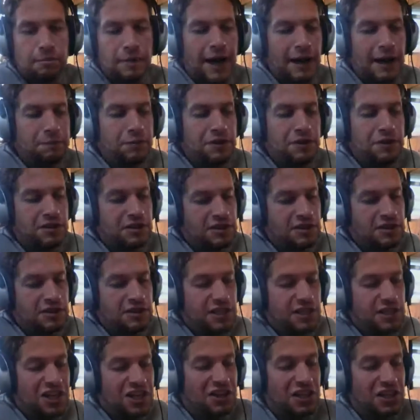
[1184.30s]

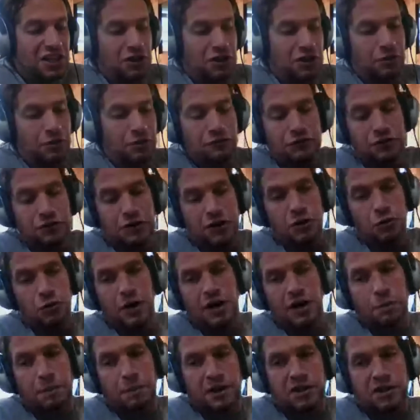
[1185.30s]
presentation, I think, went very
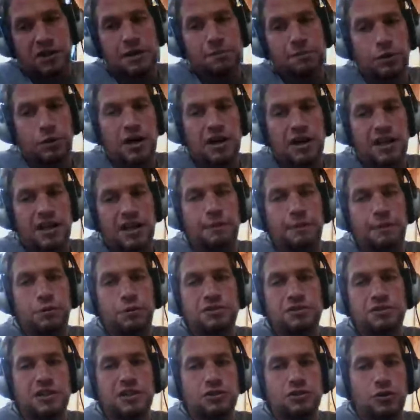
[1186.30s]
well because I brought a
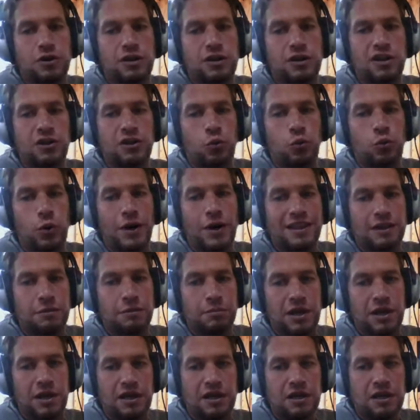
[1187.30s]
composting toilet
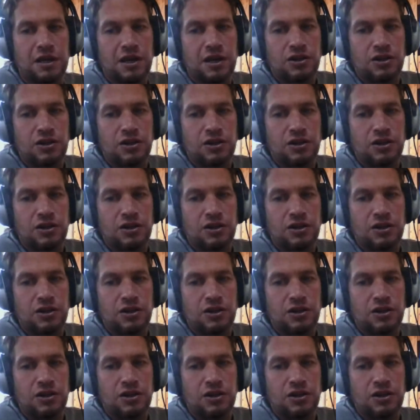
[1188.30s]
with me.